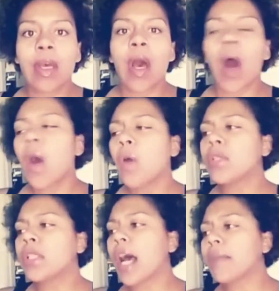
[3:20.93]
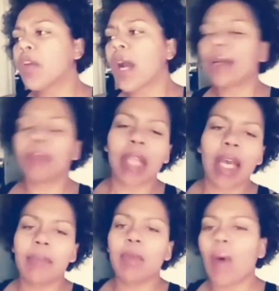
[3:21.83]
Oh, stop trying to
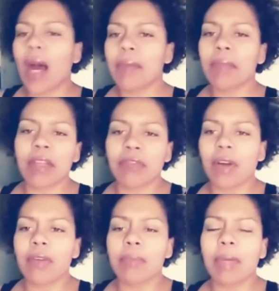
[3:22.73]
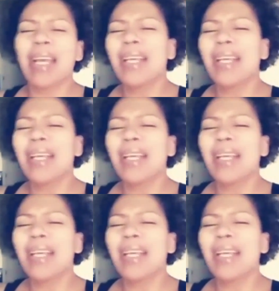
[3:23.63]
blame the white men for everybody.